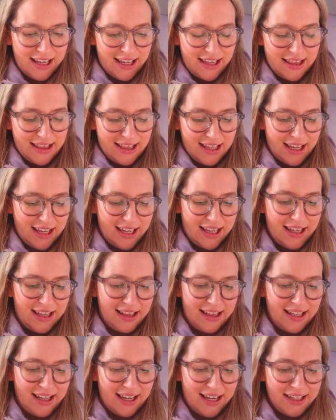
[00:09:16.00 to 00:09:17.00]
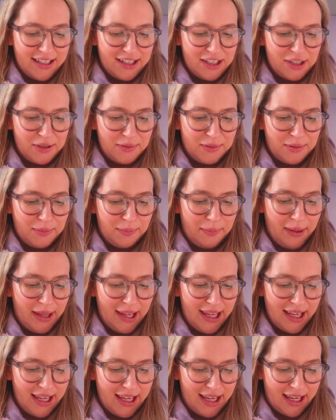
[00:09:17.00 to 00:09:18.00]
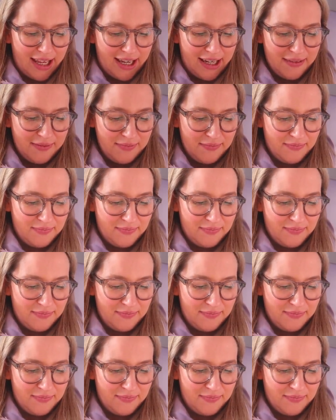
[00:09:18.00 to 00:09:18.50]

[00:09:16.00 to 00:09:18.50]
And then the actual pin